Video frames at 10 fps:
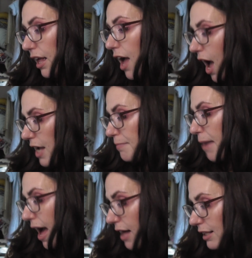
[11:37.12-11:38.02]
Eye
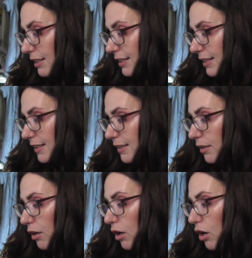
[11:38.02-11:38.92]
palettes
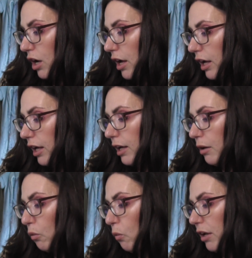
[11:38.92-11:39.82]

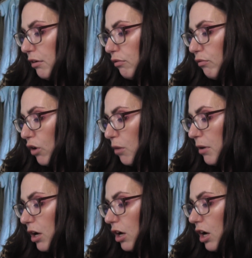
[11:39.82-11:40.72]
went from
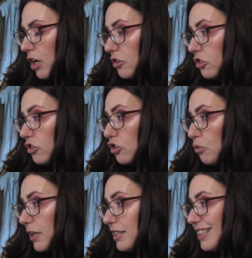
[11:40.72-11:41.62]

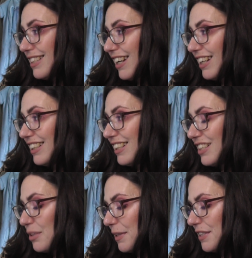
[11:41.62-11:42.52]
129 in
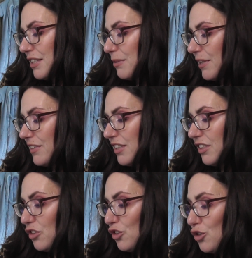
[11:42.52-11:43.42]
2020
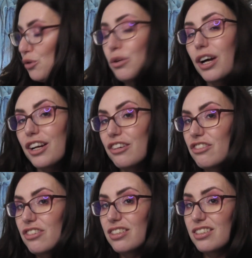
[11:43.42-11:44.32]
to
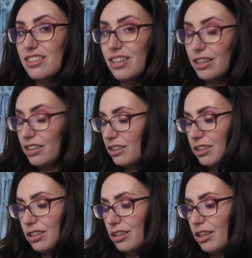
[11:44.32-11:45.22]
209
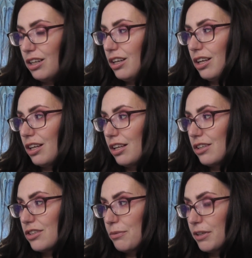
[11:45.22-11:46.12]

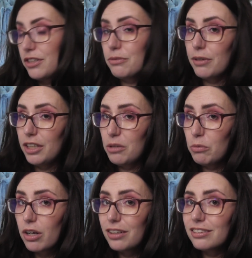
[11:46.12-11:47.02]
in
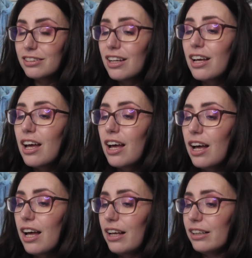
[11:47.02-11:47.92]
2021.
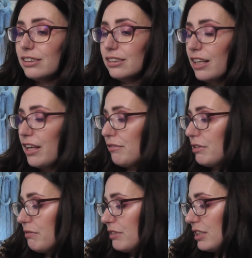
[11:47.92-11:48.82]
And if
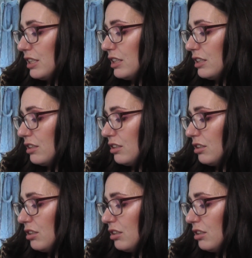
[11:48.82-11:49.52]
you've seen